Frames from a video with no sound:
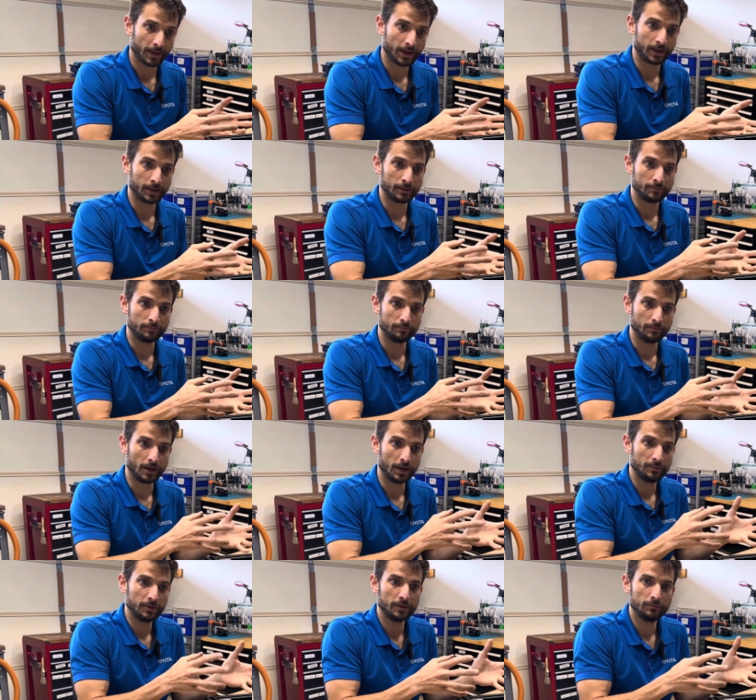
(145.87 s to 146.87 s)
And
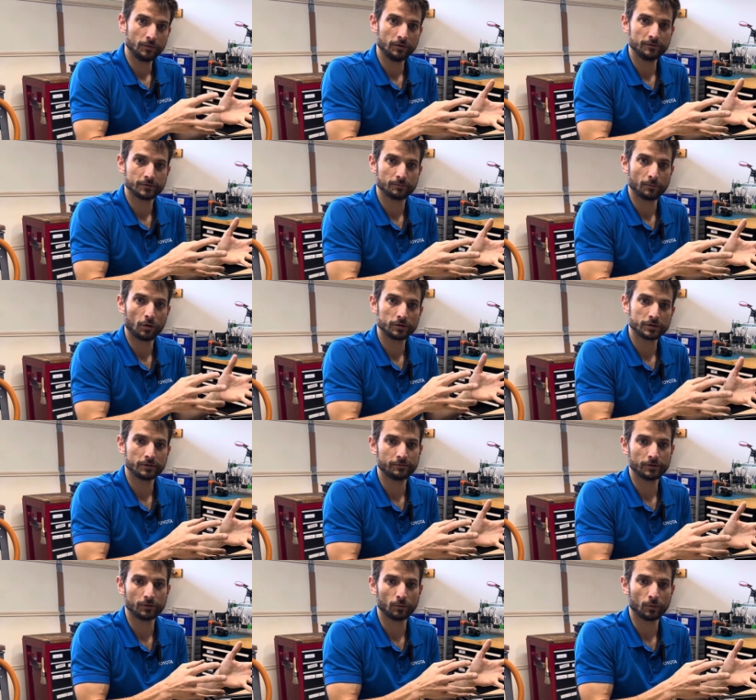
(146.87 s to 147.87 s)
maybe it moves most
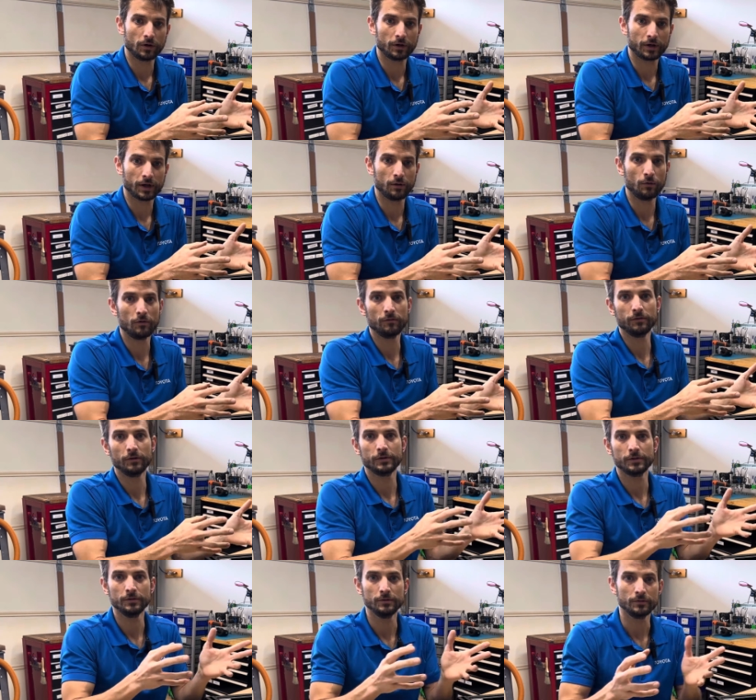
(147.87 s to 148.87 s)
of your work
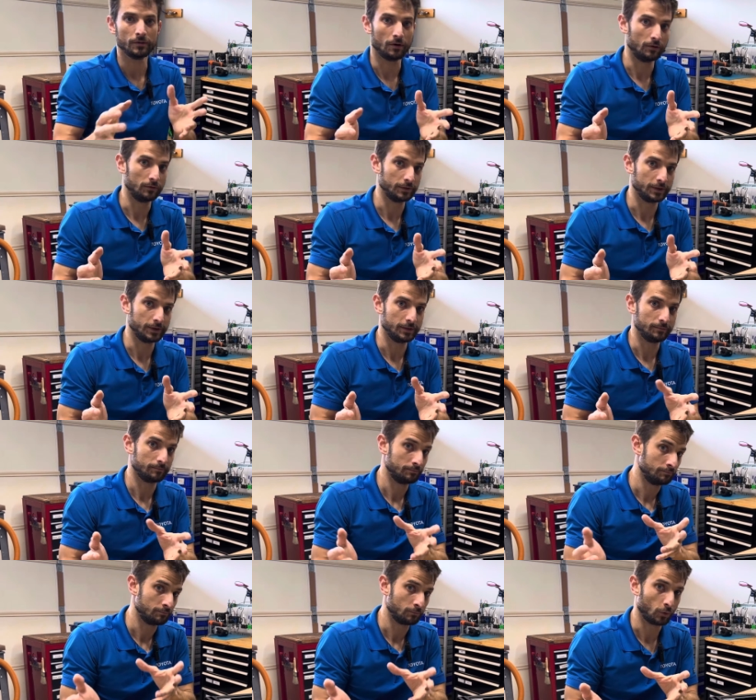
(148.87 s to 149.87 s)
over to only
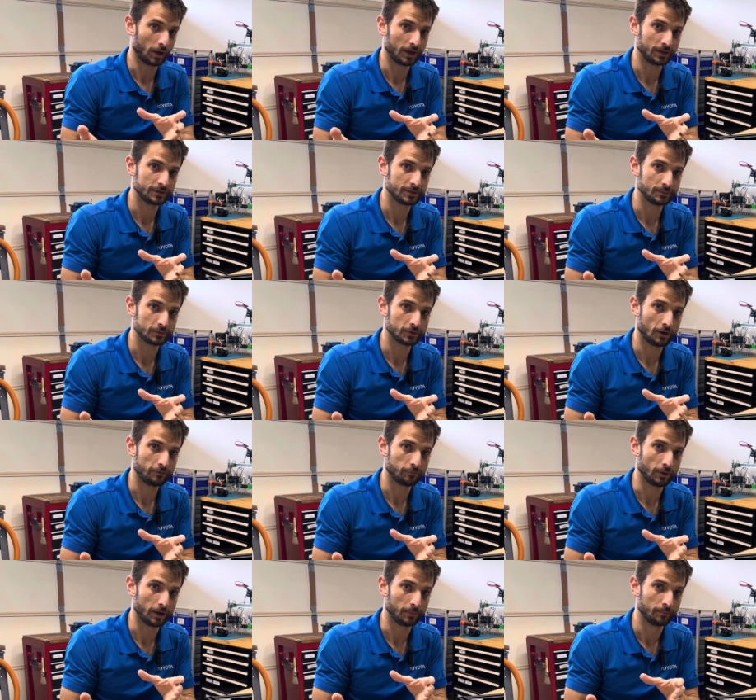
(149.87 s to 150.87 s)
writing some
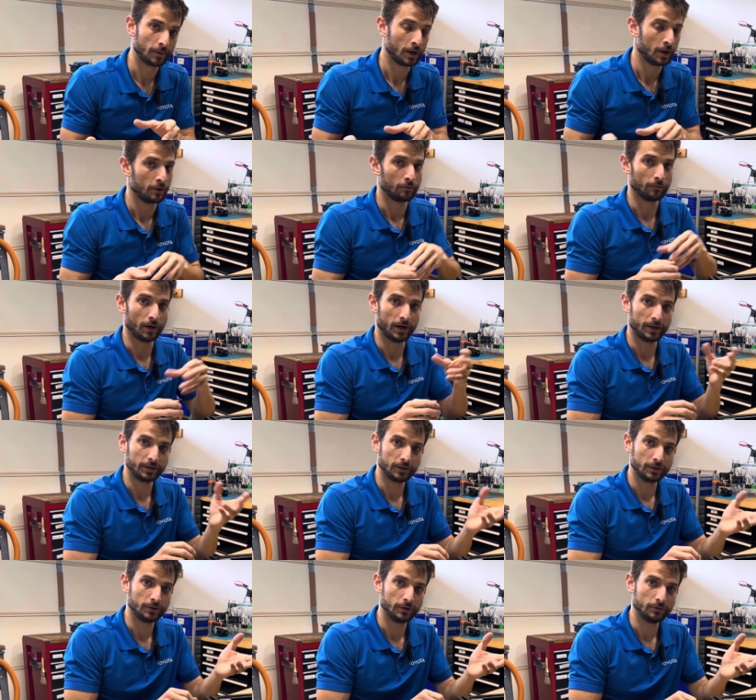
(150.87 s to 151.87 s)
software
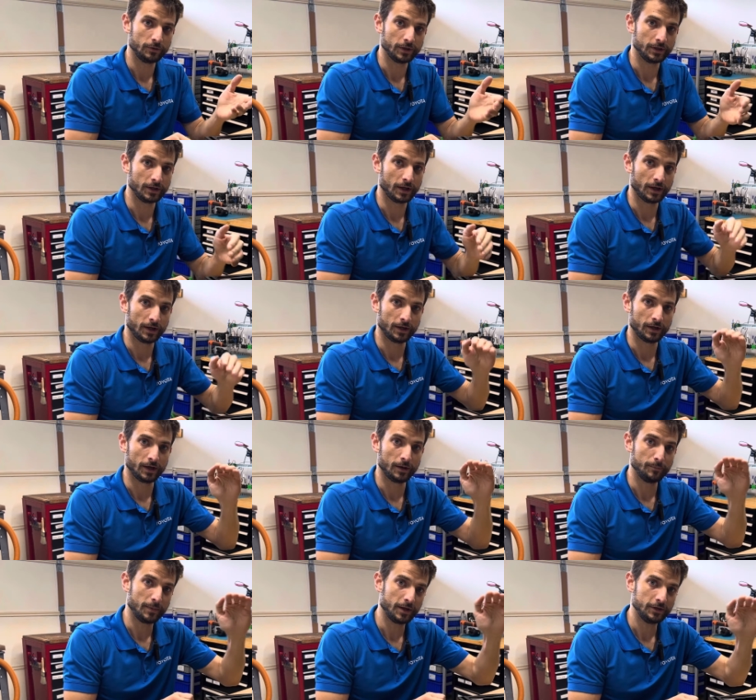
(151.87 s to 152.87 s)
writing a GUI, uh,
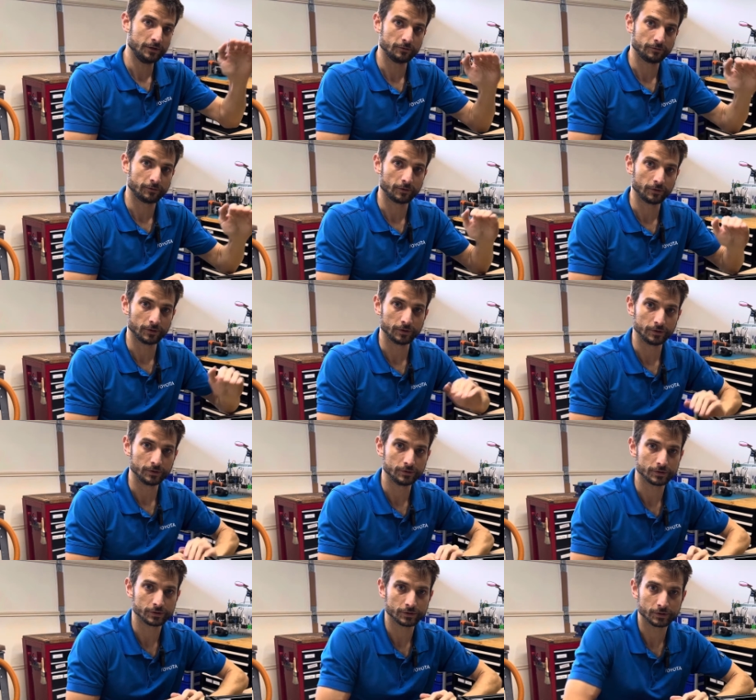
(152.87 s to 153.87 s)
a menu for the
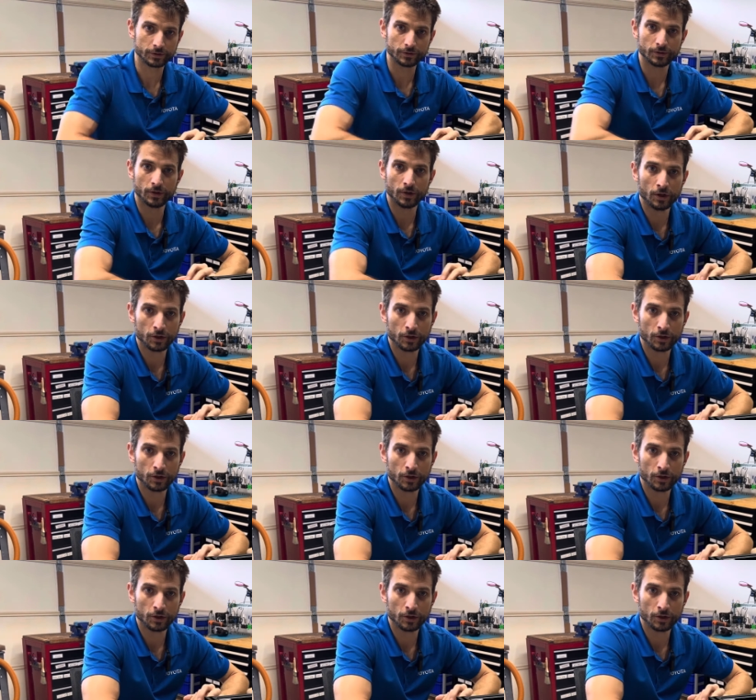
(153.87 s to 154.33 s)
user to,